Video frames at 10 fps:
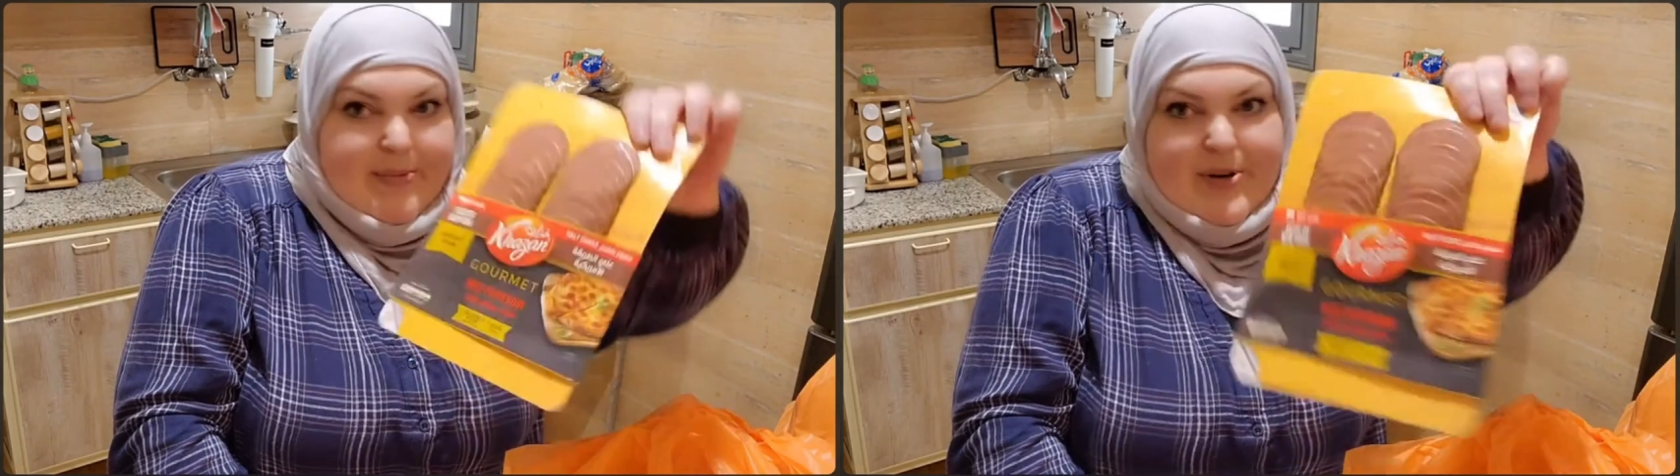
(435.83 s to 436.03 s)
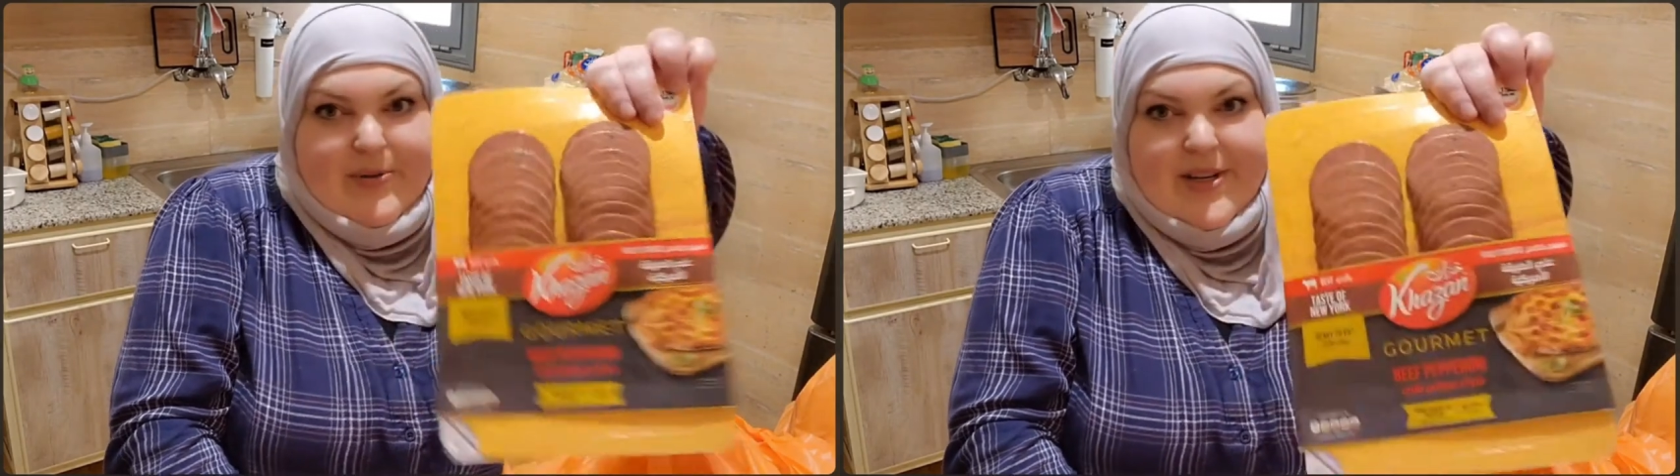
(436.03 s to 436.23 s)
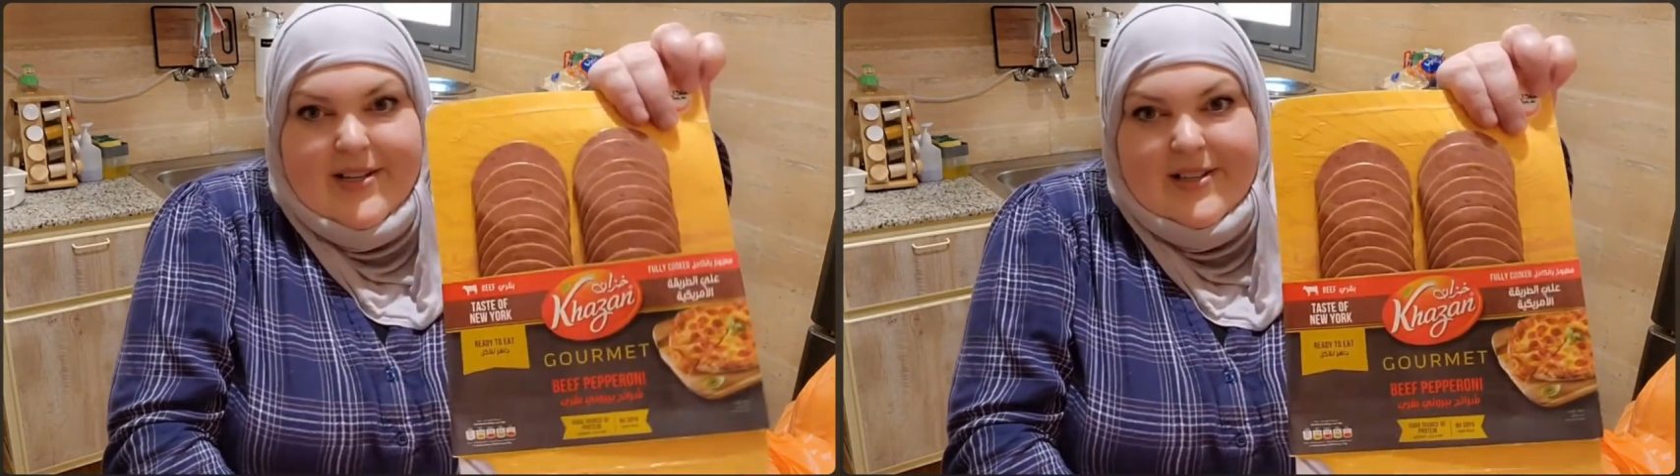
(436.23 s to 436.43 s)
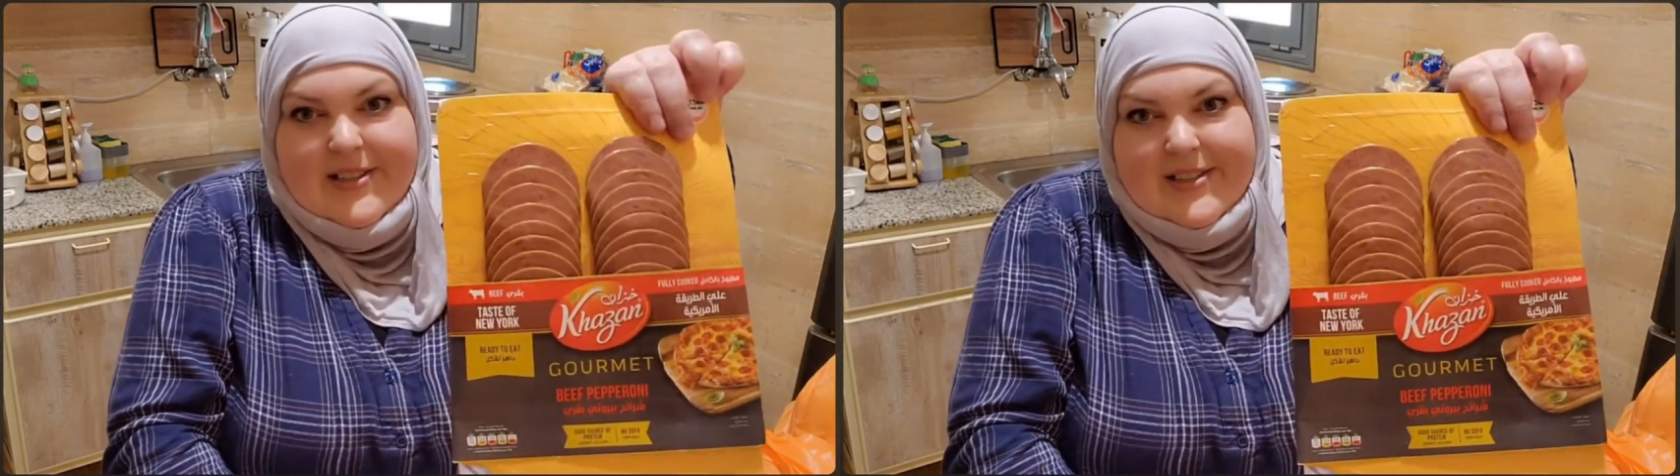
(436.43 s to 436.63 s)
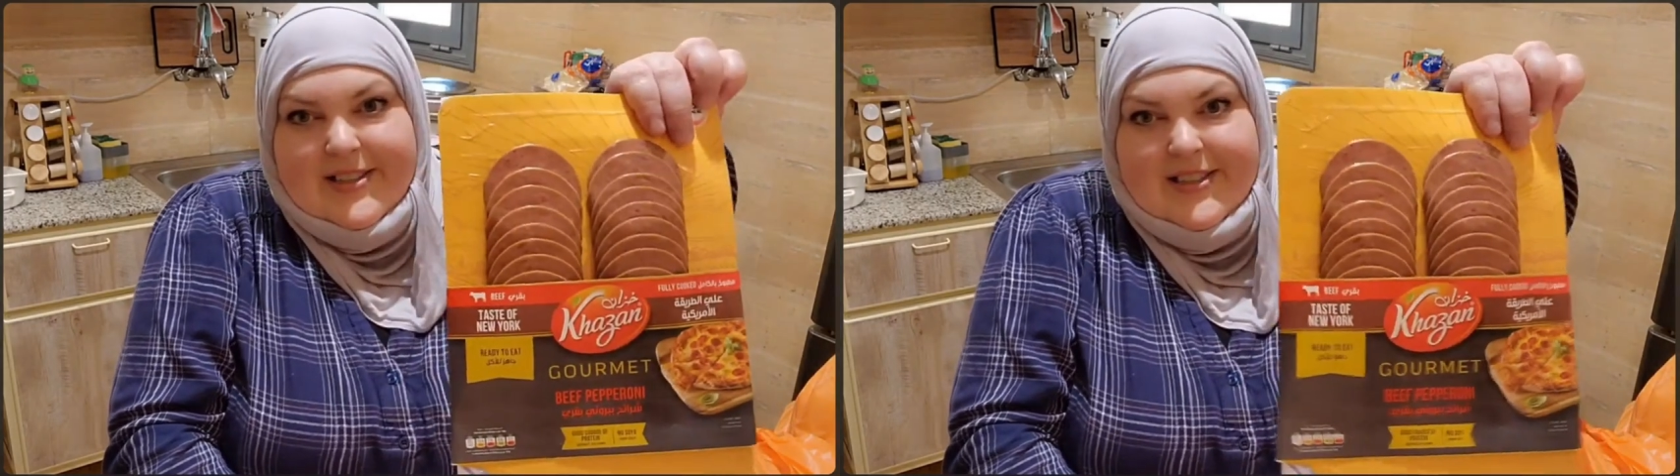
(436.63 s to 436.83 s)

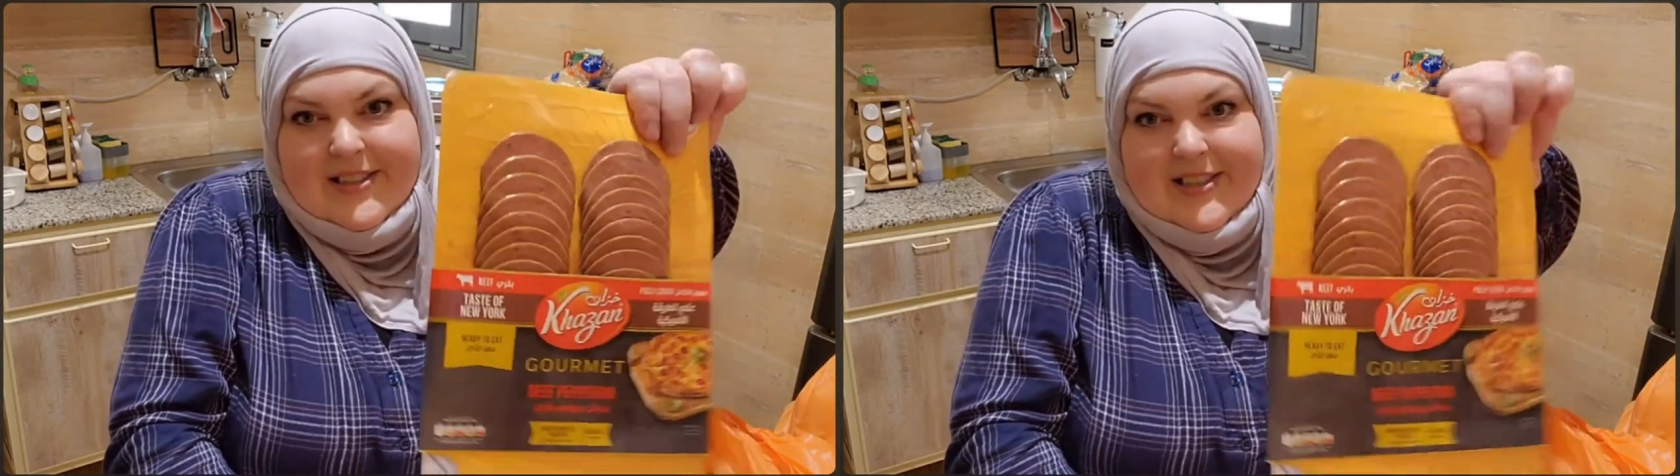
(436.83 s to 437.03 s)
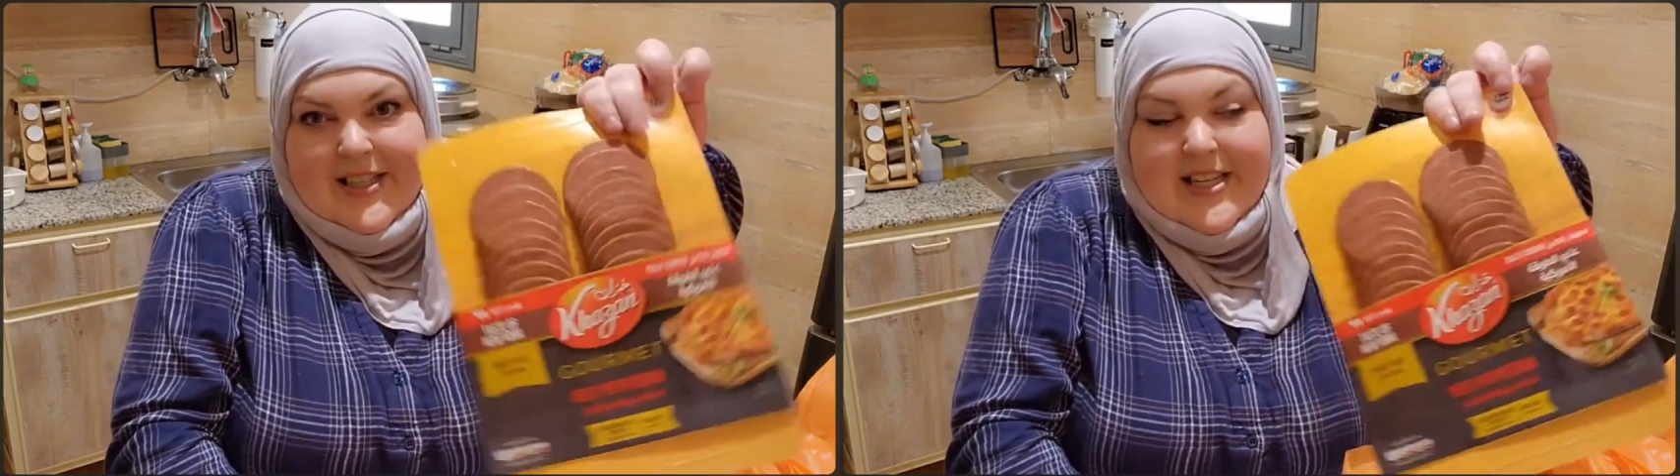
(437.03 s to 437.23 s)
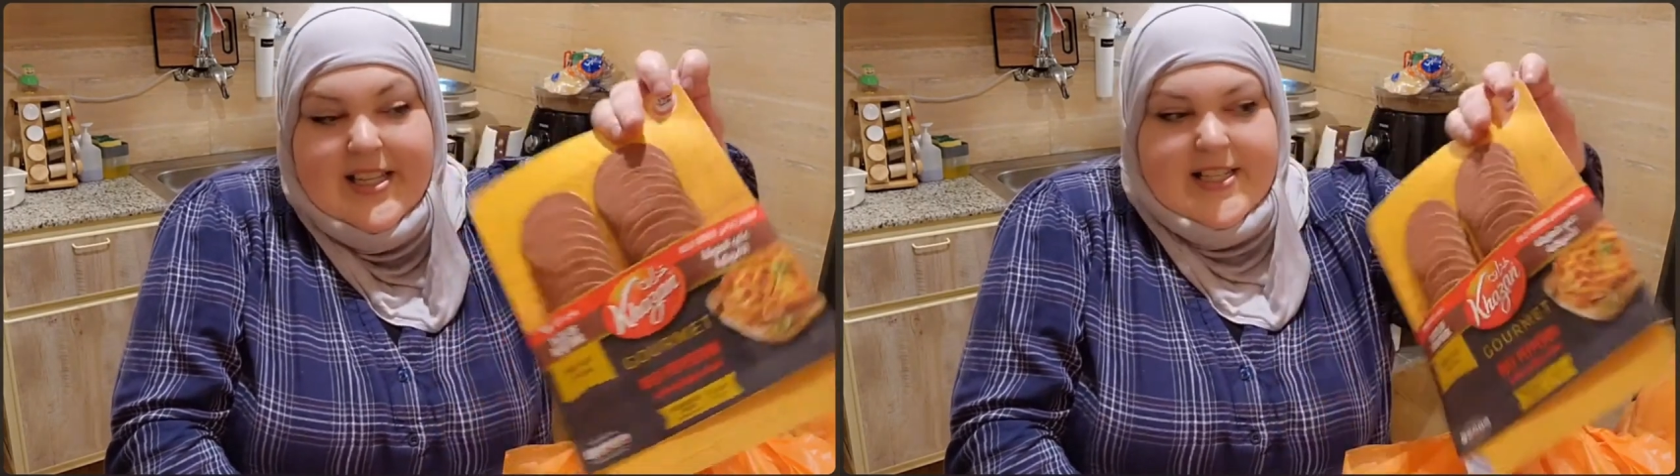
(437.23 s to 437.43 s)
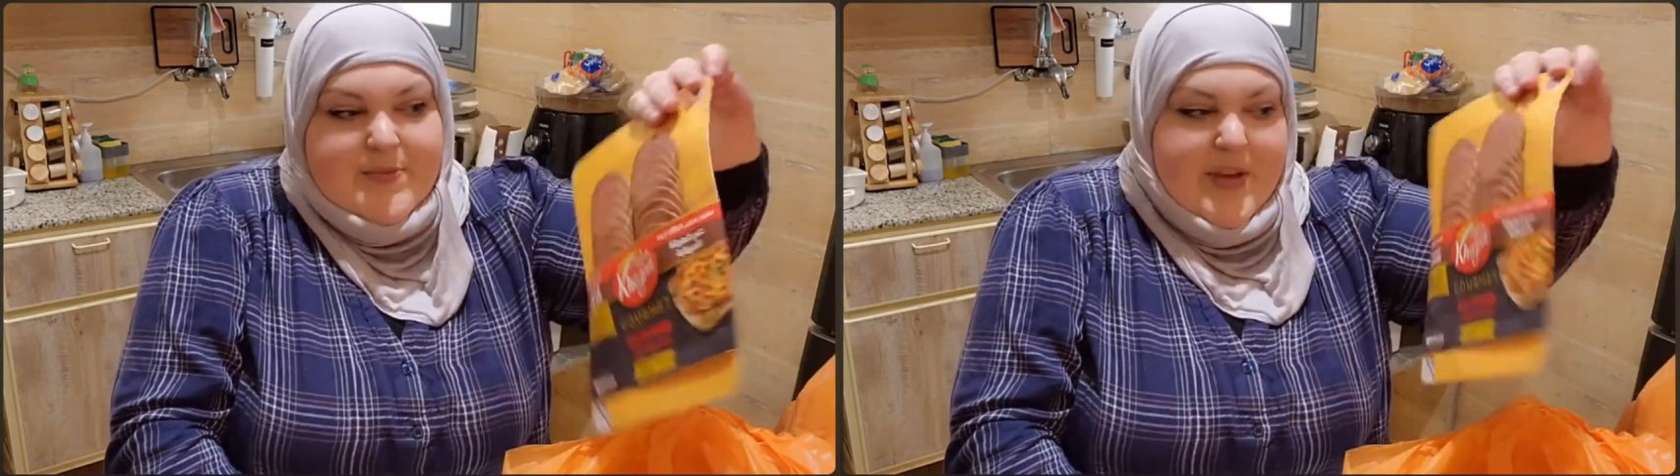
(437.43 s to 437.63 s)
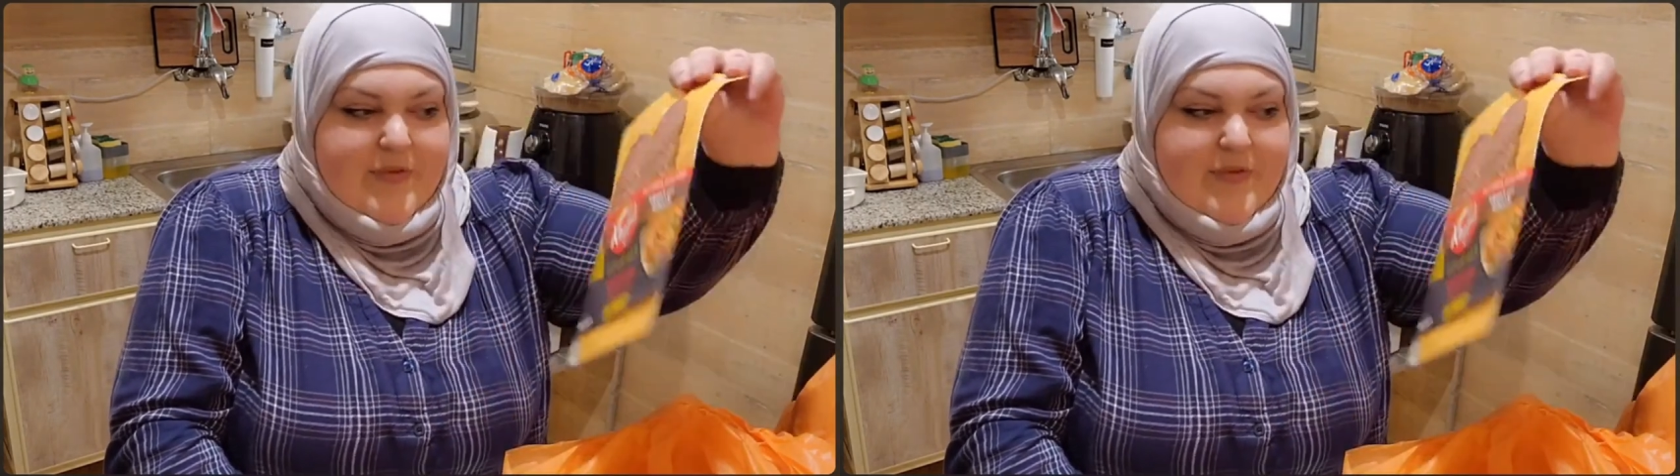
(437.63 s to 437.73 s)
pepperoni. This